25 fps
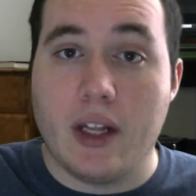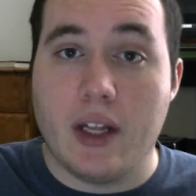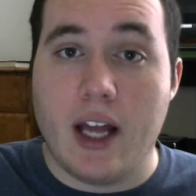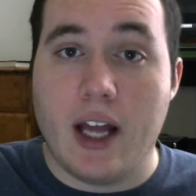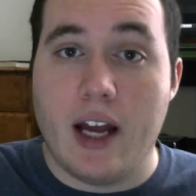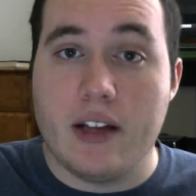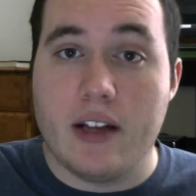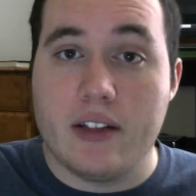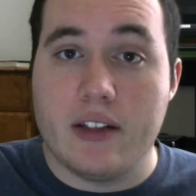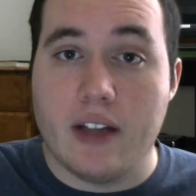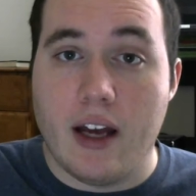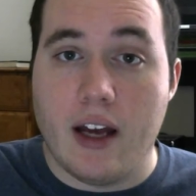
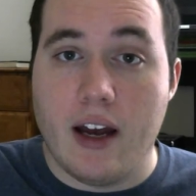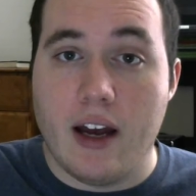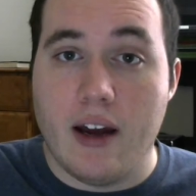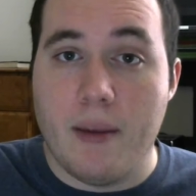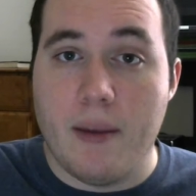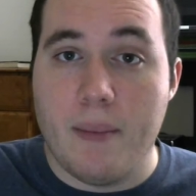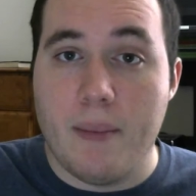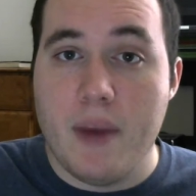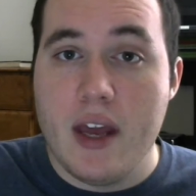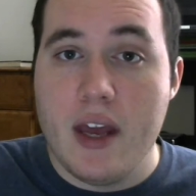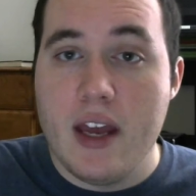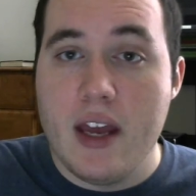that.
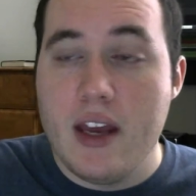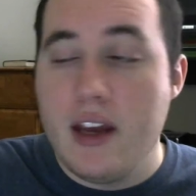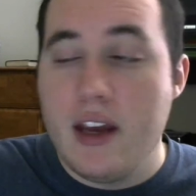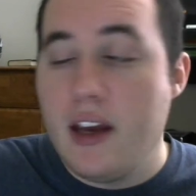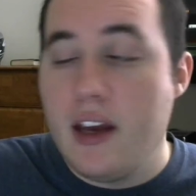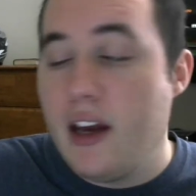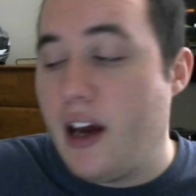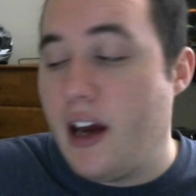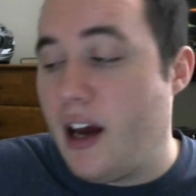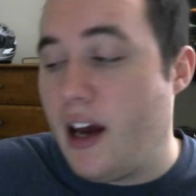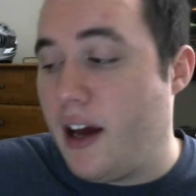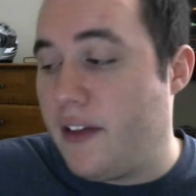Um,
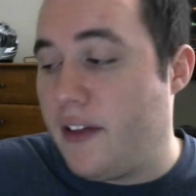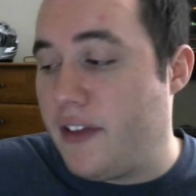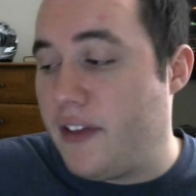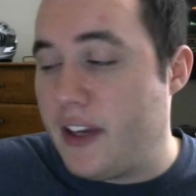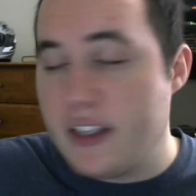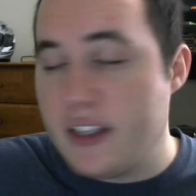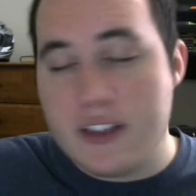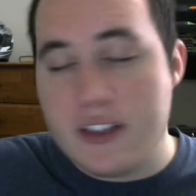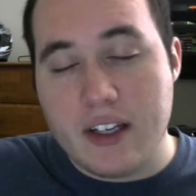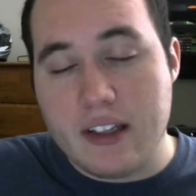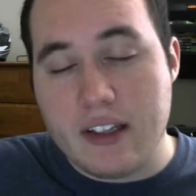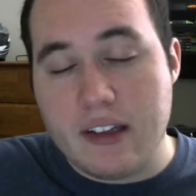uh,
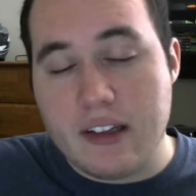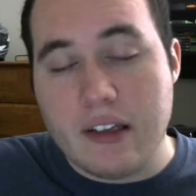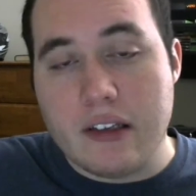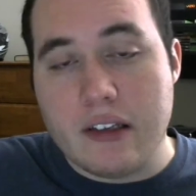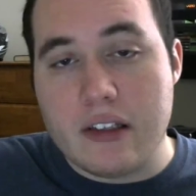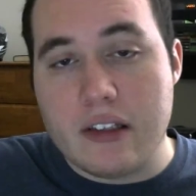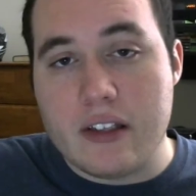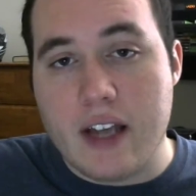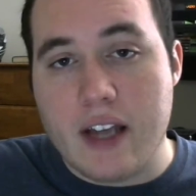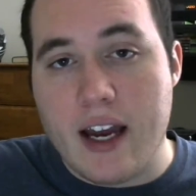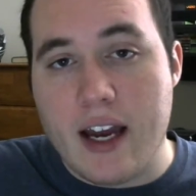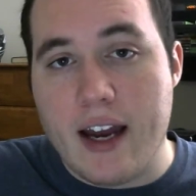things like
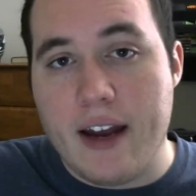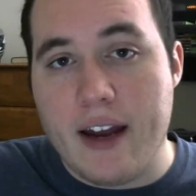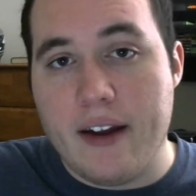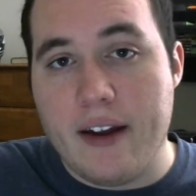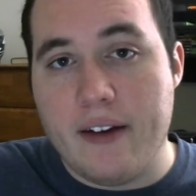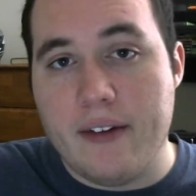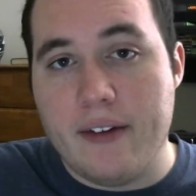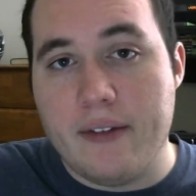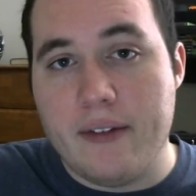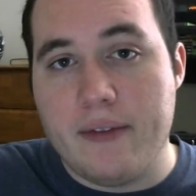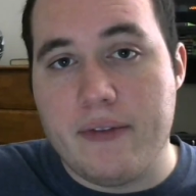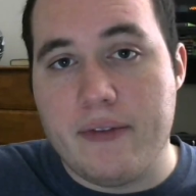this,
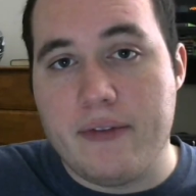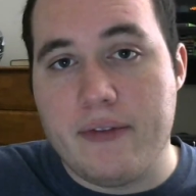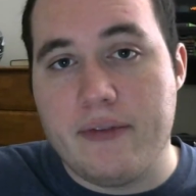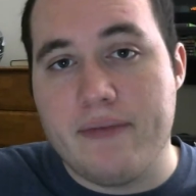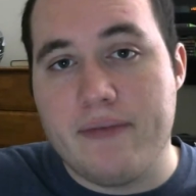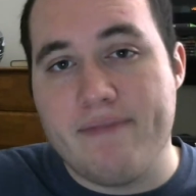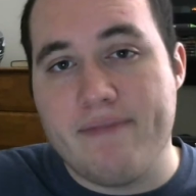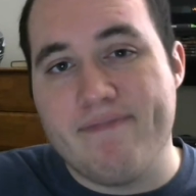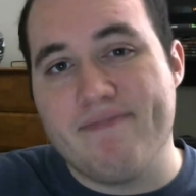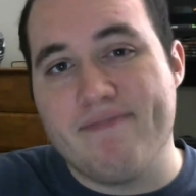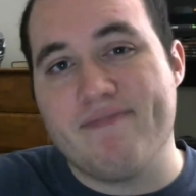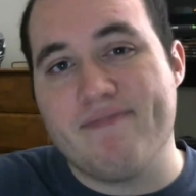I've
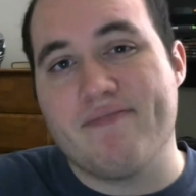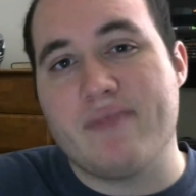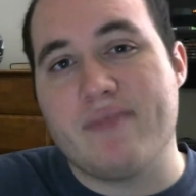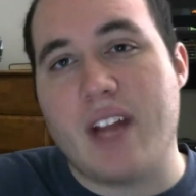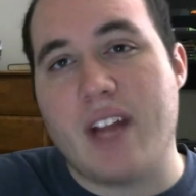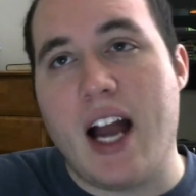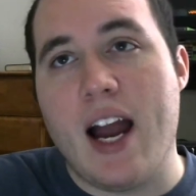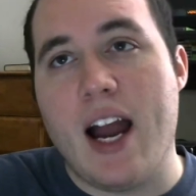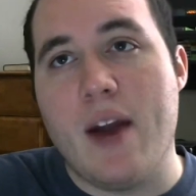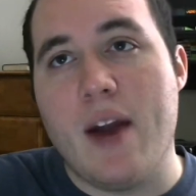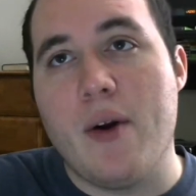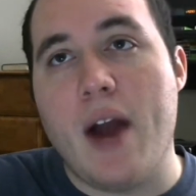
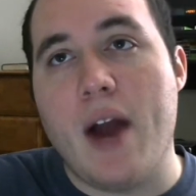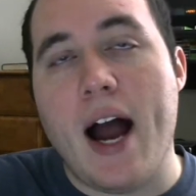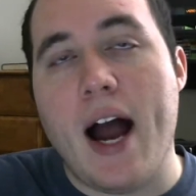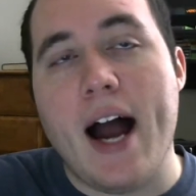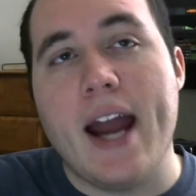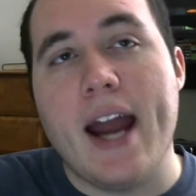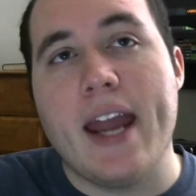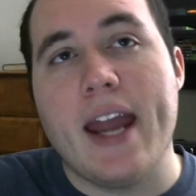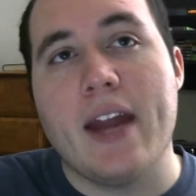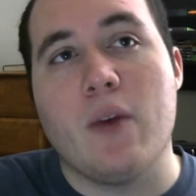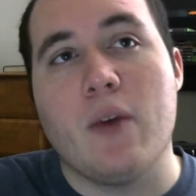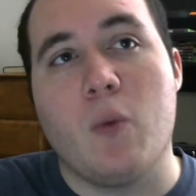I,
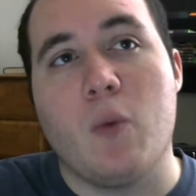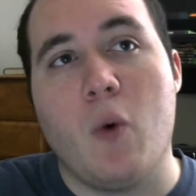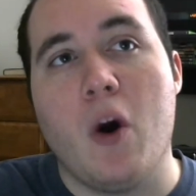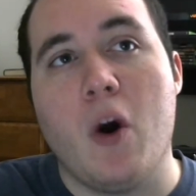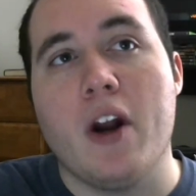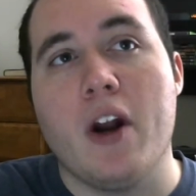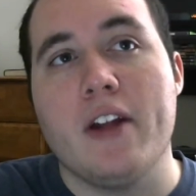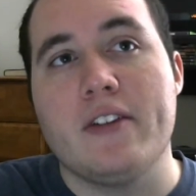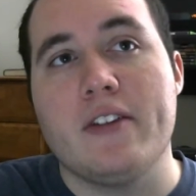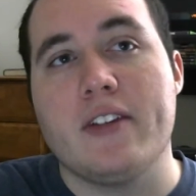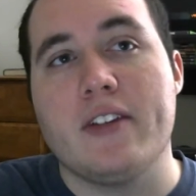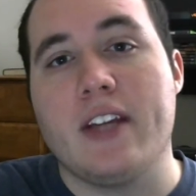I had
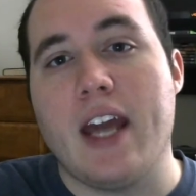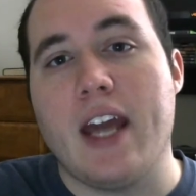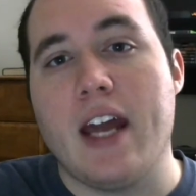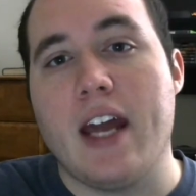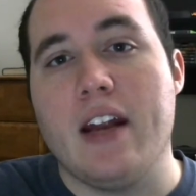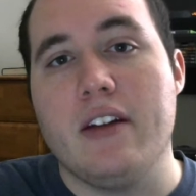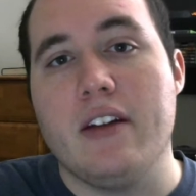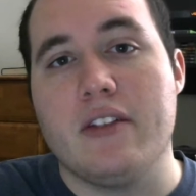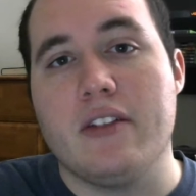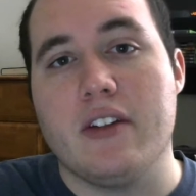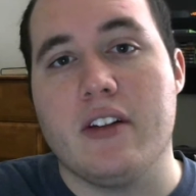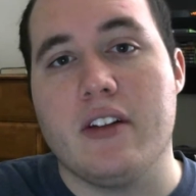wanted to get
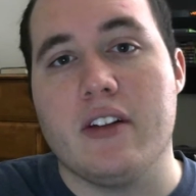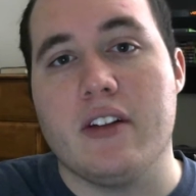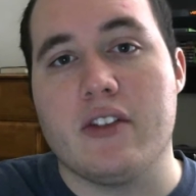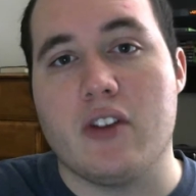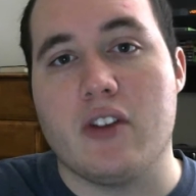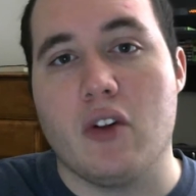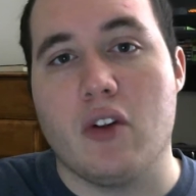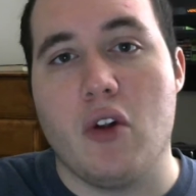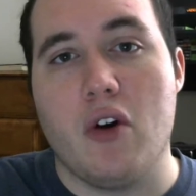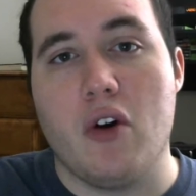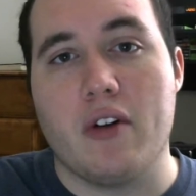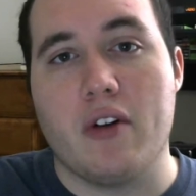into this a
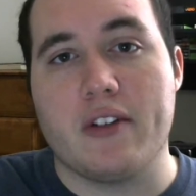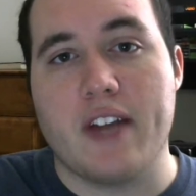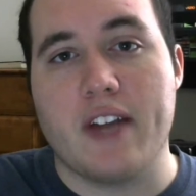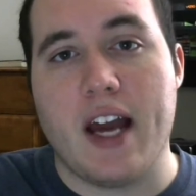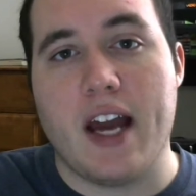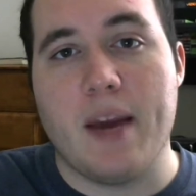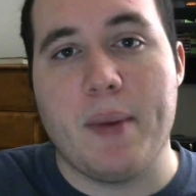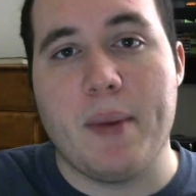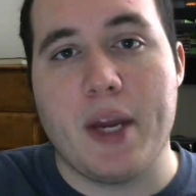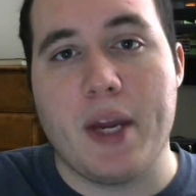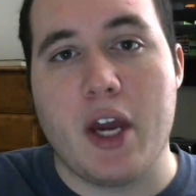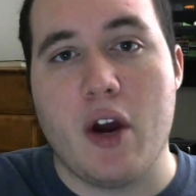long
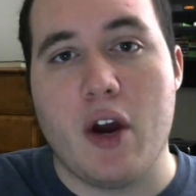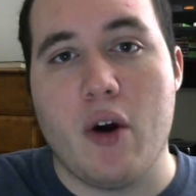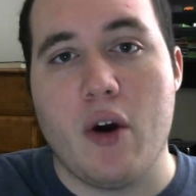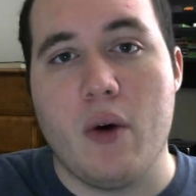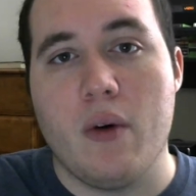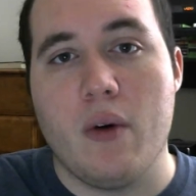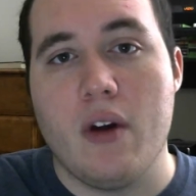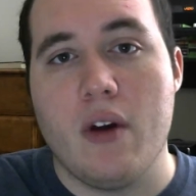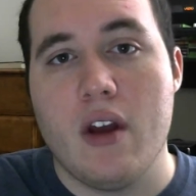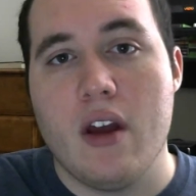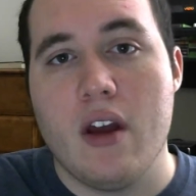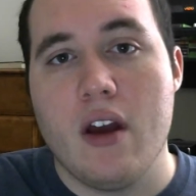time ago,
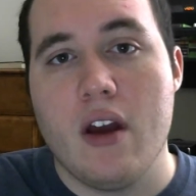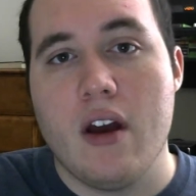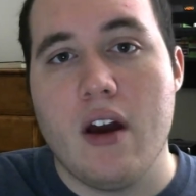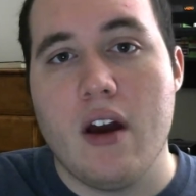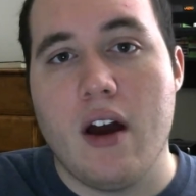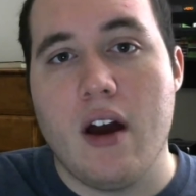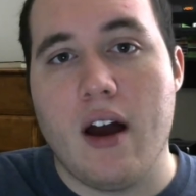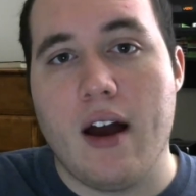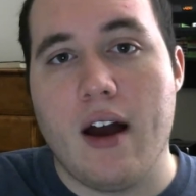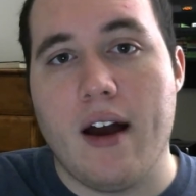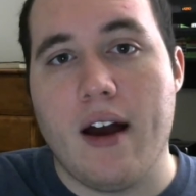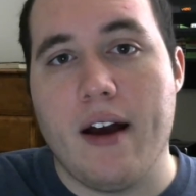
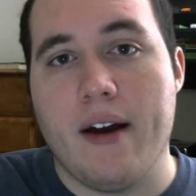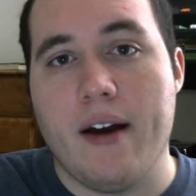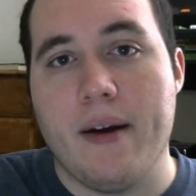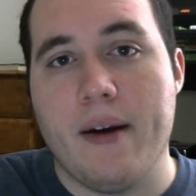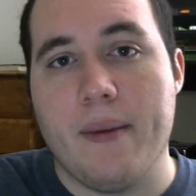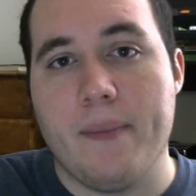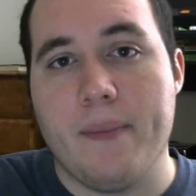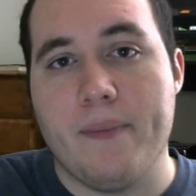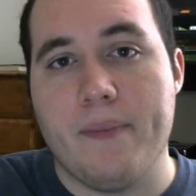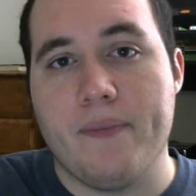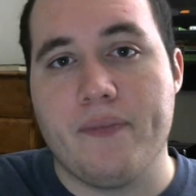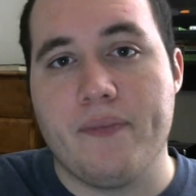
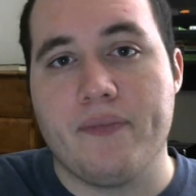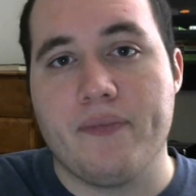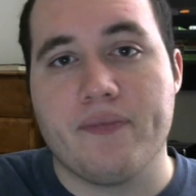um,